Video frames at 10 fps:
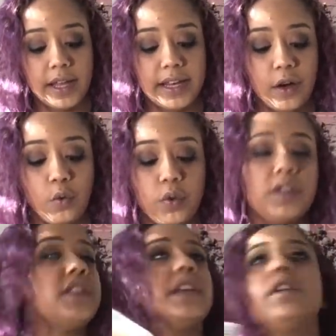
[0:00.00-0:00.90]
Now with
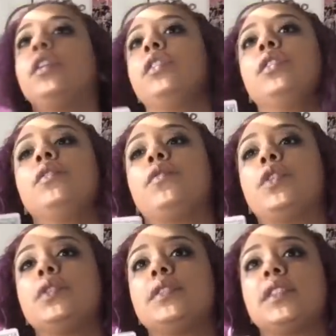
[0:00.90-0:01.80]
the Sun card in the
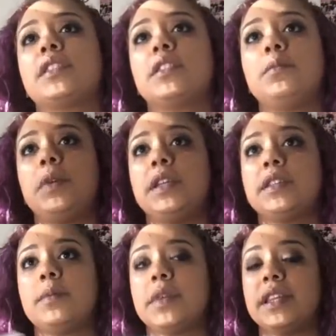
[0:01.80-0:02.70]
reverse, this could be
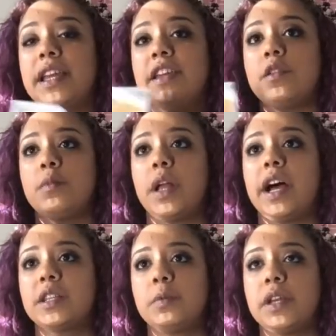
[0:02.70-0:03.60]
something that either
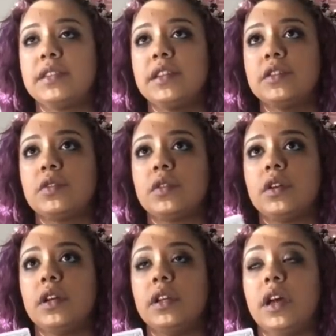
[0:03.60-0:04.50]
blocks blessings
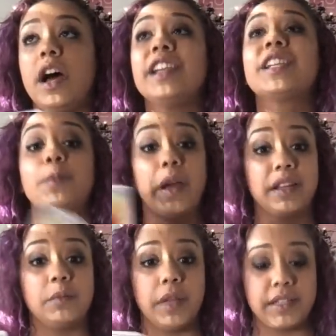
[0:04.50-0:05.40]
or an
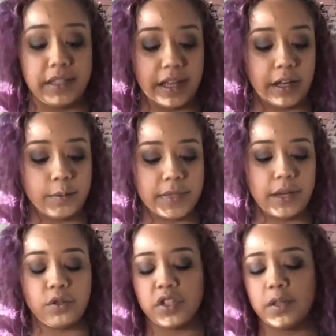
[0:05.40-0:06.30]
unexpected blessing that comes
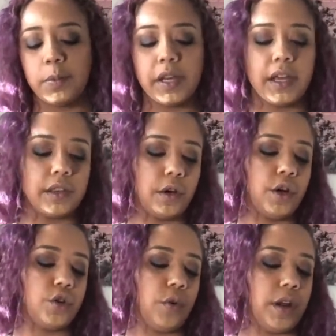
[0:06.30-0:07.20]
out, just depending on the
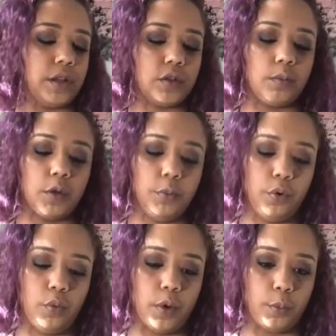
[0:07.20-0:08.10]
cards around it. So I'm gonna
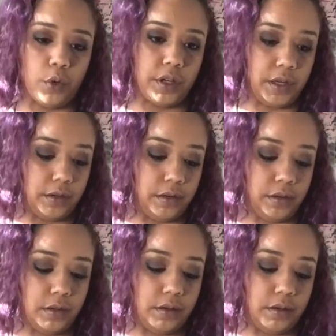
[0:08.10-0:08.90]
pull one more here.